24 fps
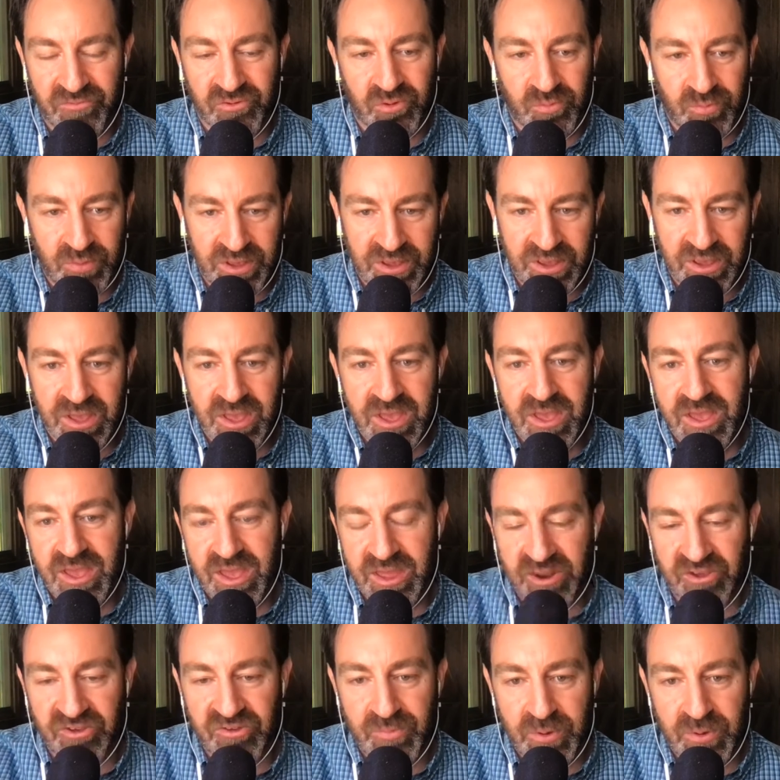It'll be
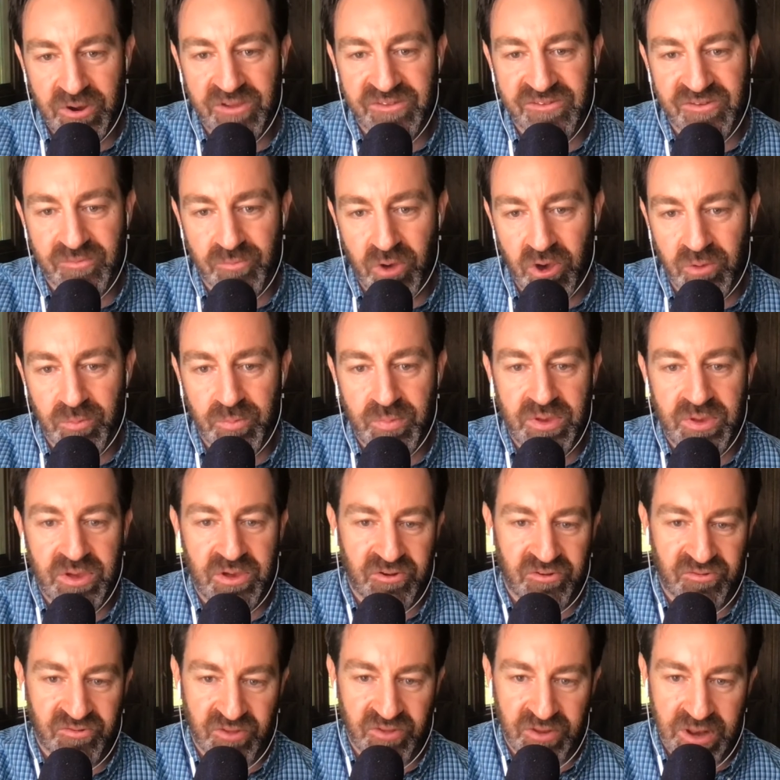an experience among
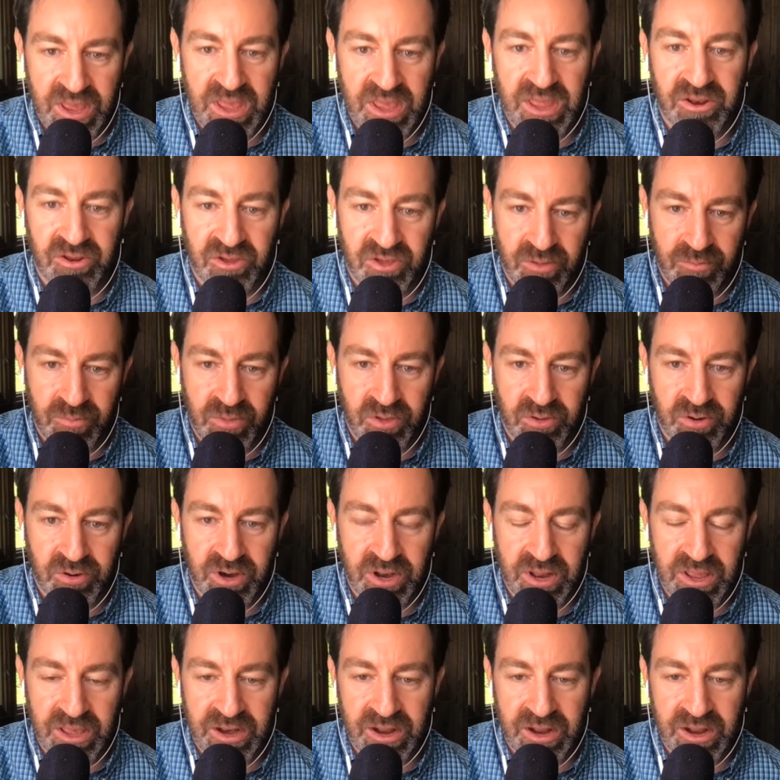peers and in community.